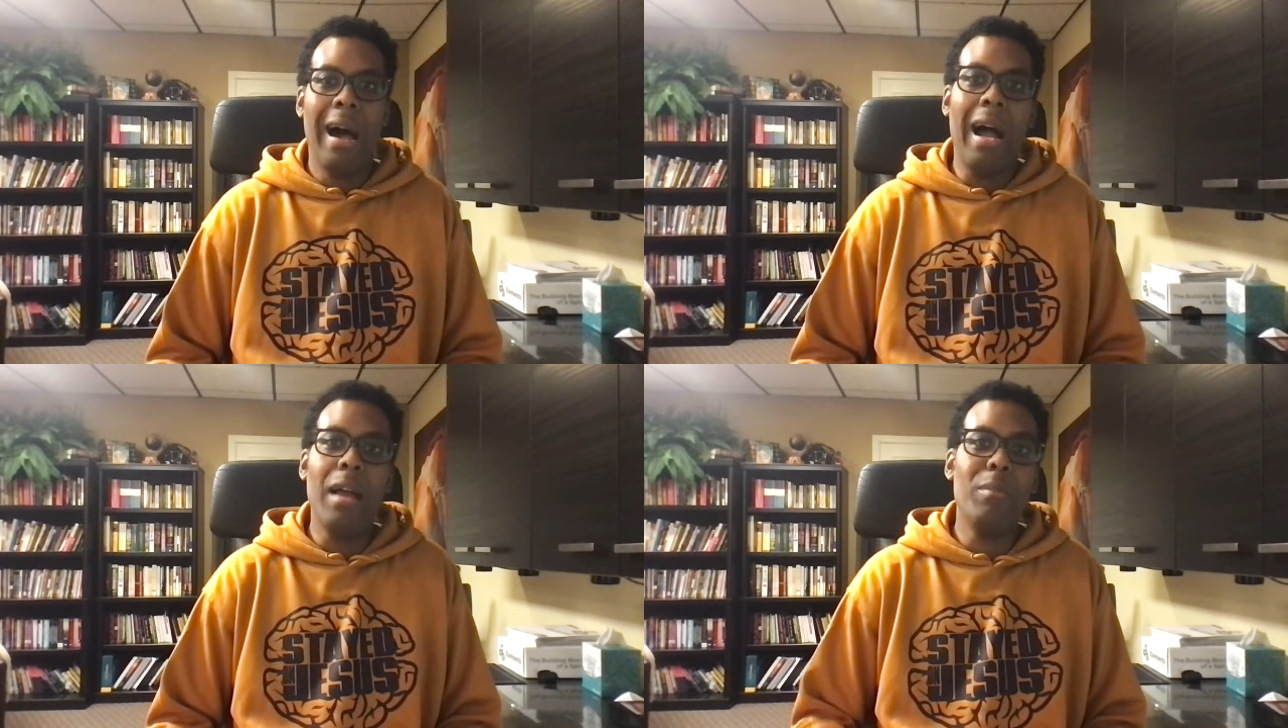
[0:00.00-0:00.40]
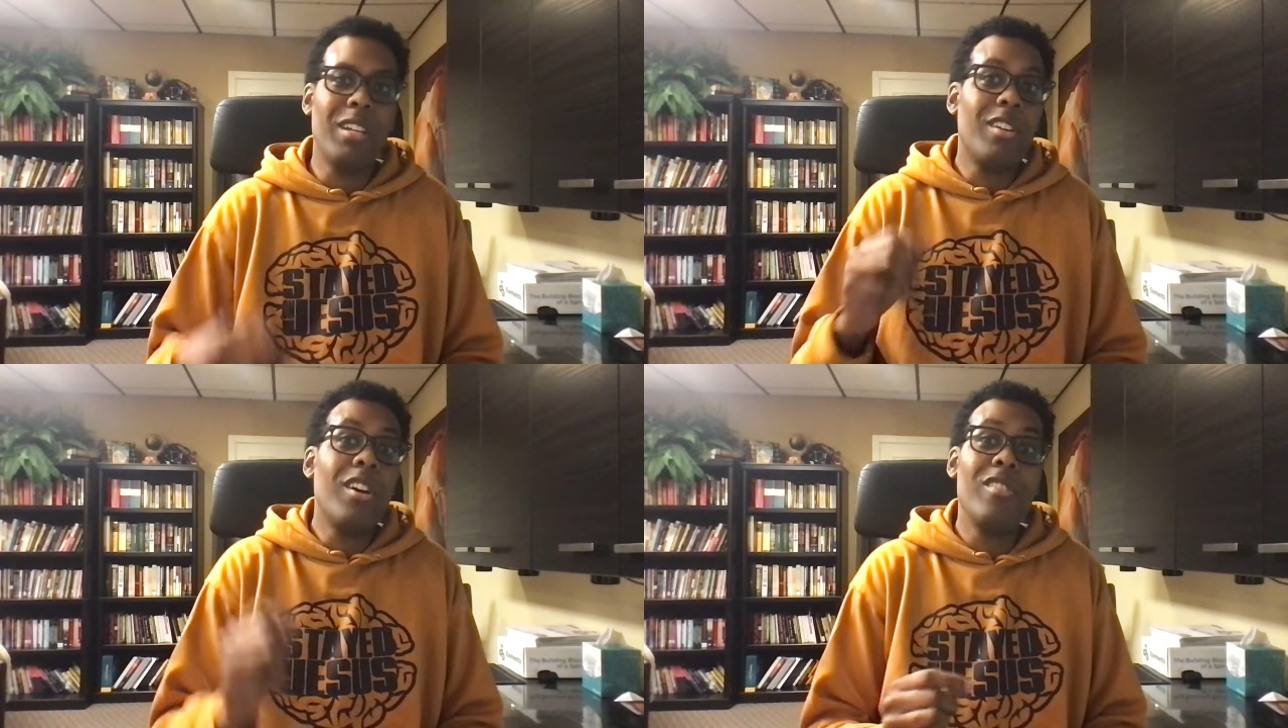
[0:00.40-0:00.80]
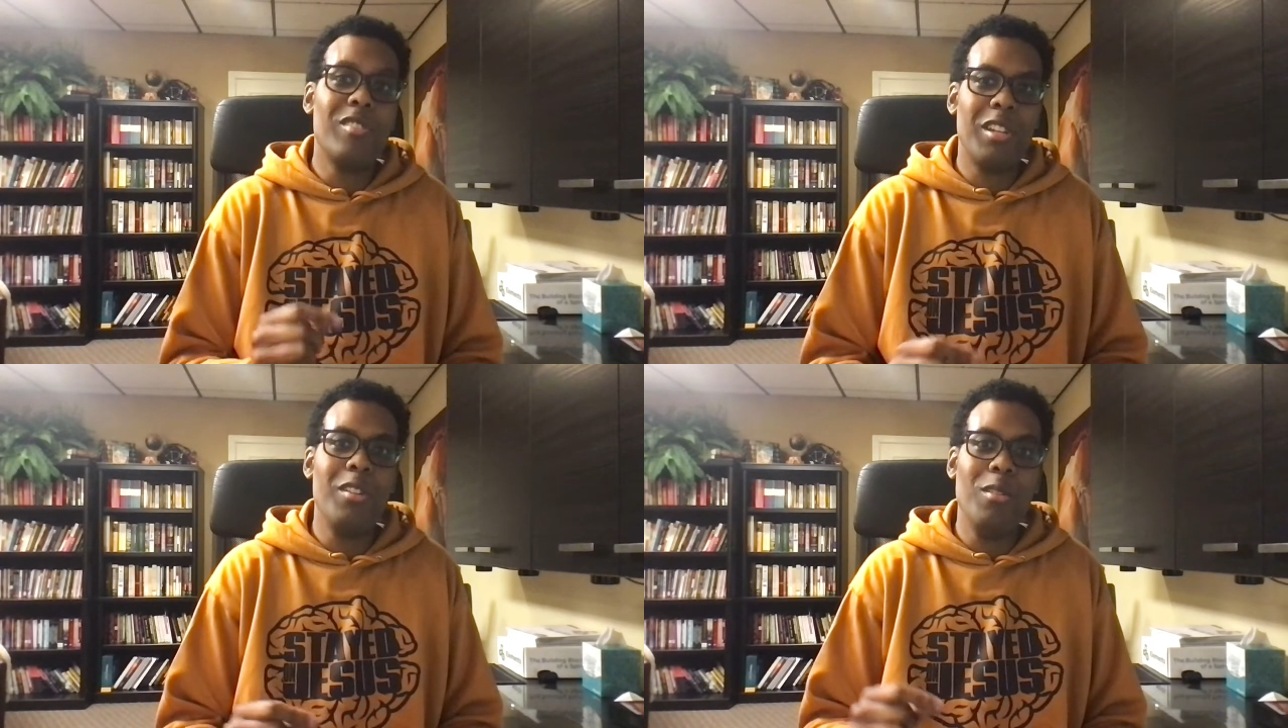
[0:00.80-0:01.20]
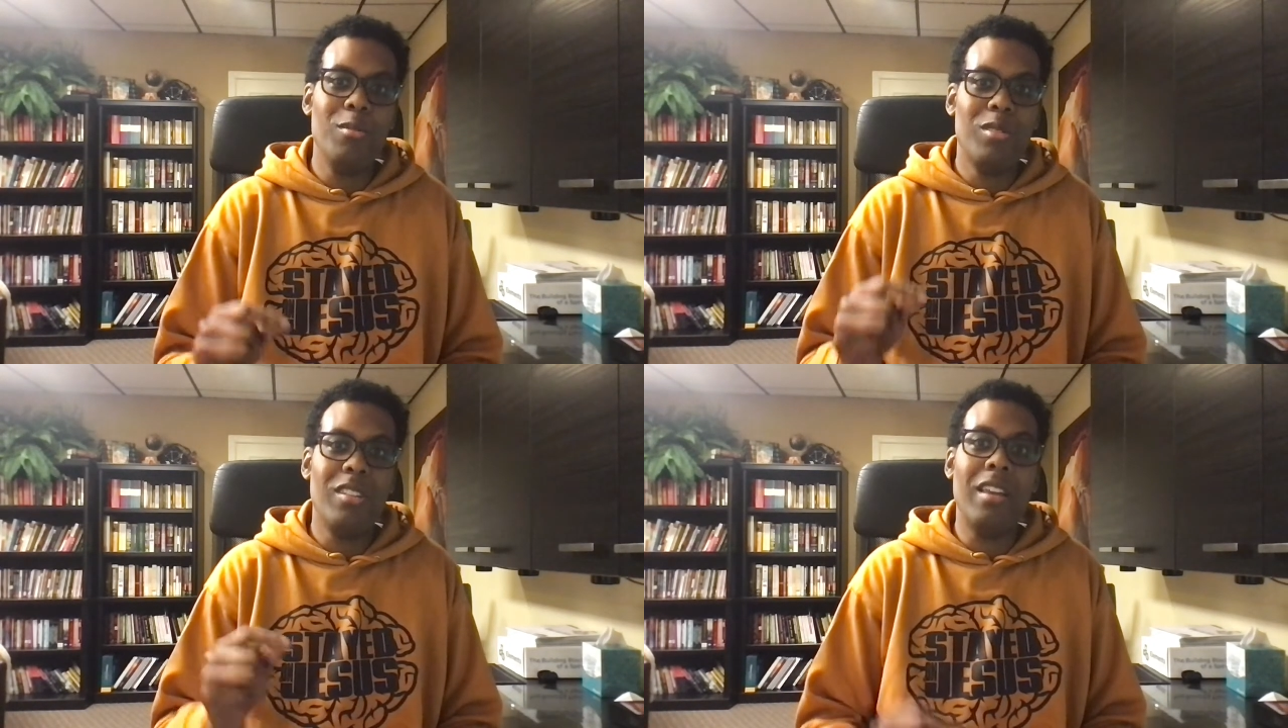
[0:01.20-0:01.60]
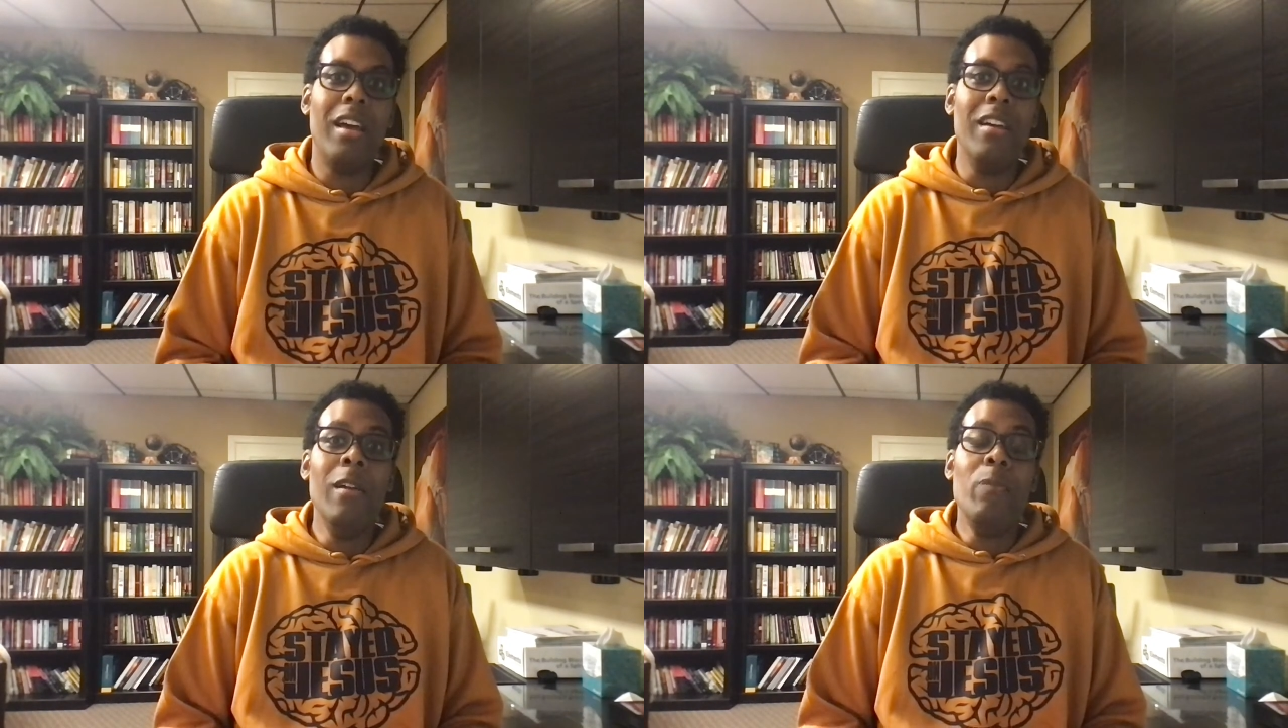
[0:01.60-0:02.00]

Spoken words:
I am encouraging you today,